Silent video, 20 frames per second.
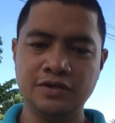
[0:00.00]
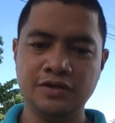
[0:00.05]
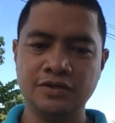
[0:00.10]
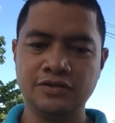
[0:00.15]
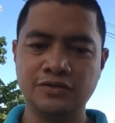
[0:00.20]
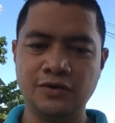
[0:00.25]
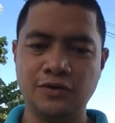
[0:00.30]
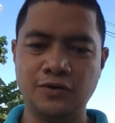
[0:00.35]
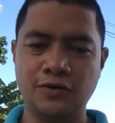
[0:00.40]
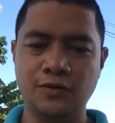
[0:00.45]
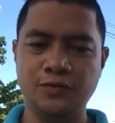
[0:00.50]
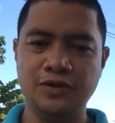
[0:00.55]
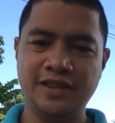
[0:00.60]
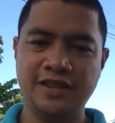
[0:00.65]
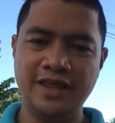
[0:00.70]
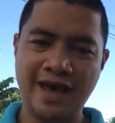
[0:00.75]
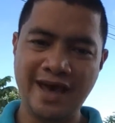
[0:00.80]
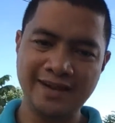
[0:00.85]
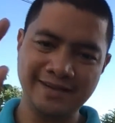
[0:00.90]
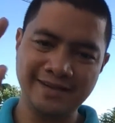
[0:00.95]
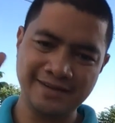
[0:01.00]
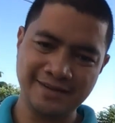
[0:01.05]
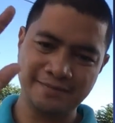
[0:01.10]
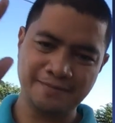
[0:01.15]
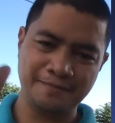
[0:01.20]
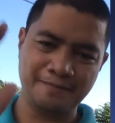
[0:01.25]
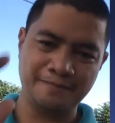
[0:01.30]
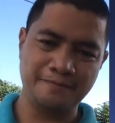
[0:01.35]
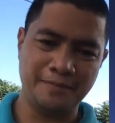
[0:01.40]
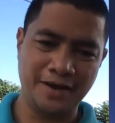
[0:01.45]
So with that,
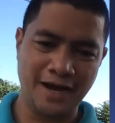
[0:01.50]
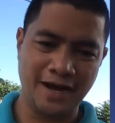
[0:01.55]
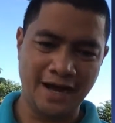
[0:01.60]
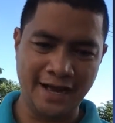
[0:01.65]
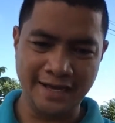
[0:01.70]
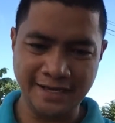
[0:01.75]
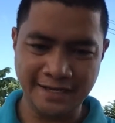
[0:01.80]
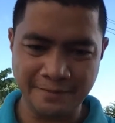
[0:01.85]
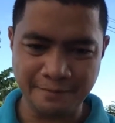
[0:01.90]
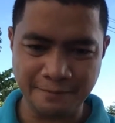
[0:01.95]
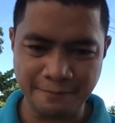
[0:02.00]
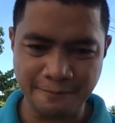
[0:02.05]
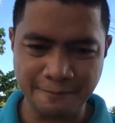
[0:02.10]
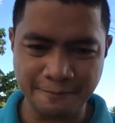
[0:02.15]
bye.